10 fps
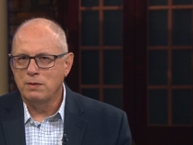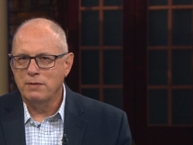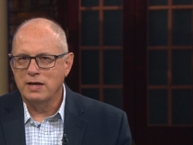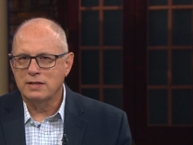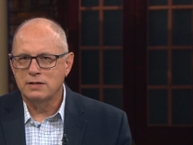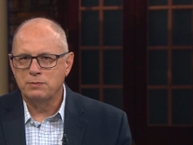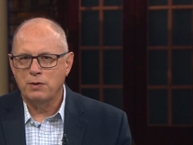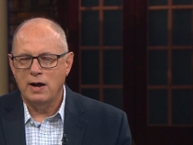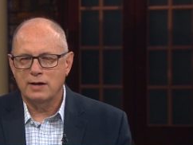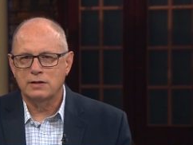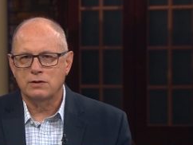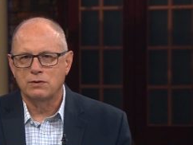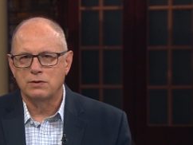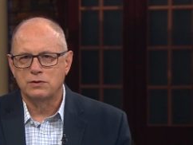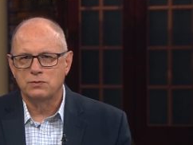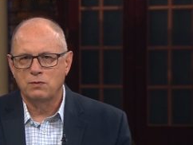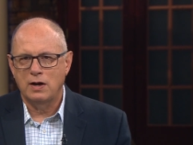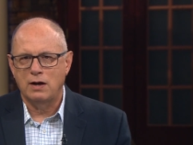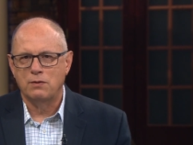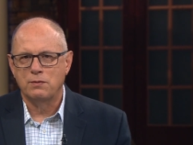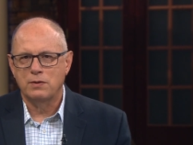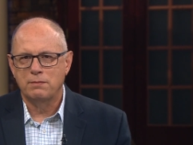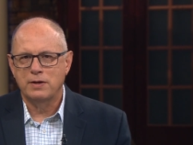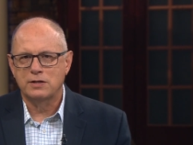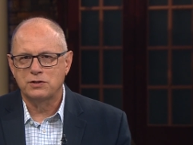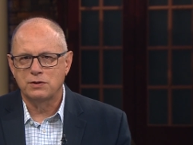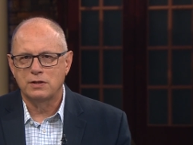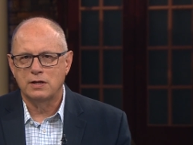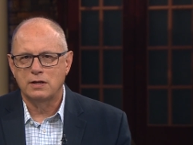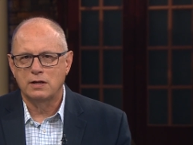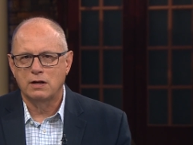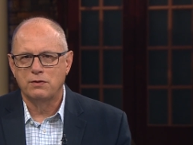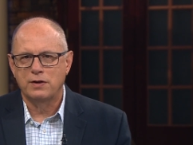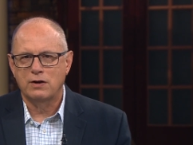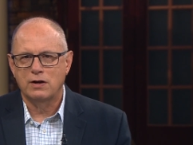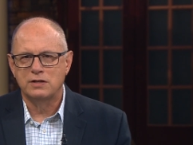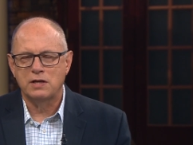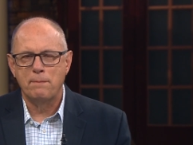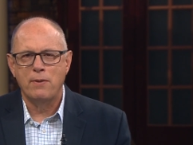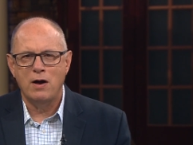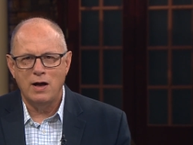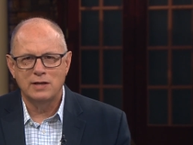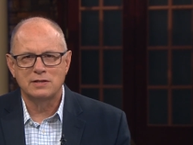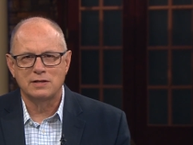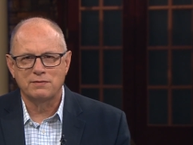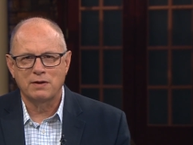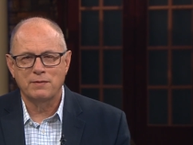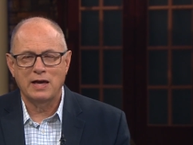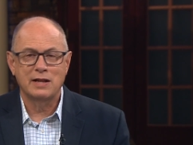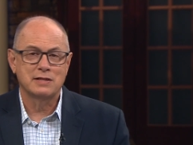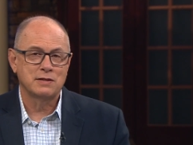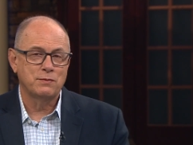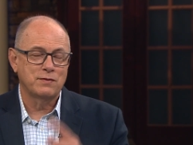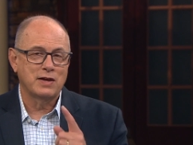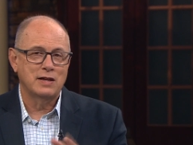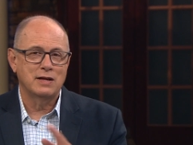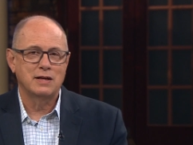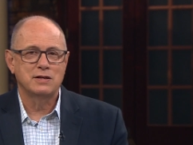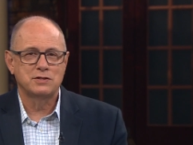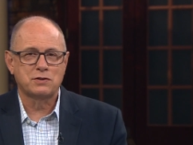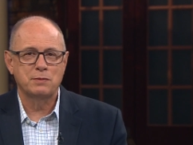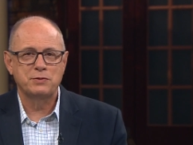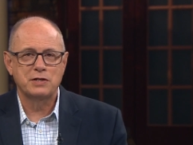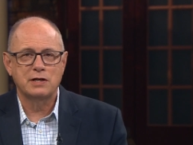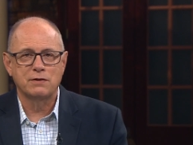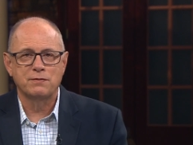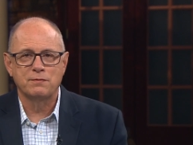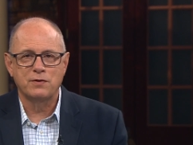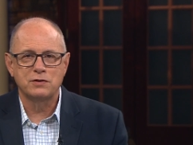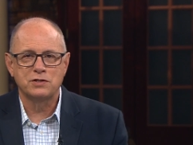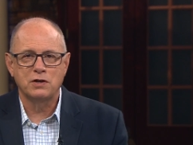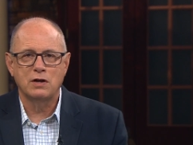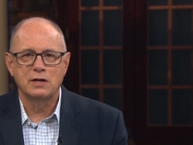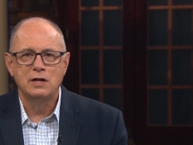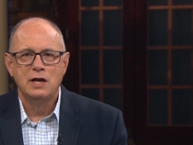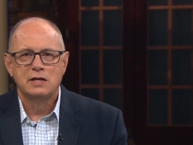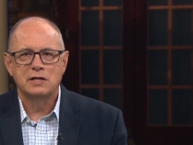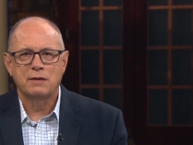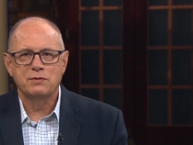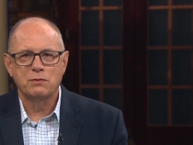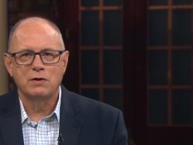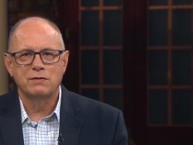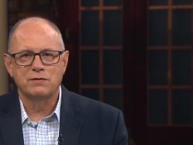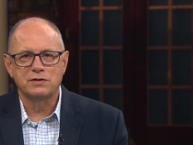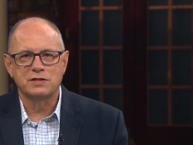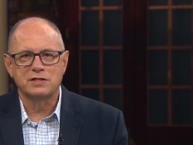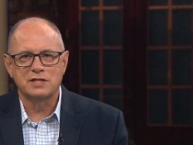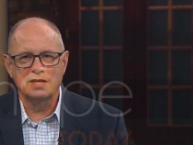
want to make this practical as well. We want to make sure that you know there is a positive coming out of this. Now we've got a, a scripture here from 1 John chapter 1, verses